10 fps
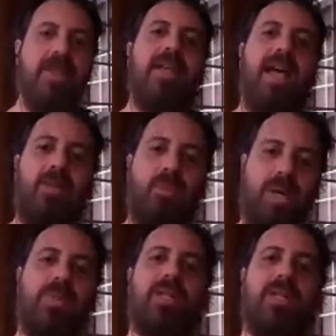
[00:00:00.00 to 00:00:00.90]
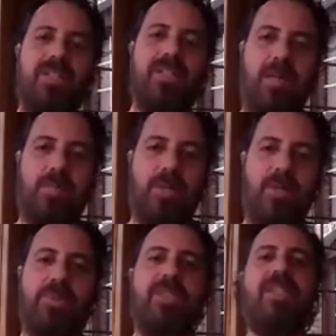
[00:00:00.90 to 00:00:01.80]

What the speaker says: And when we understand purpose,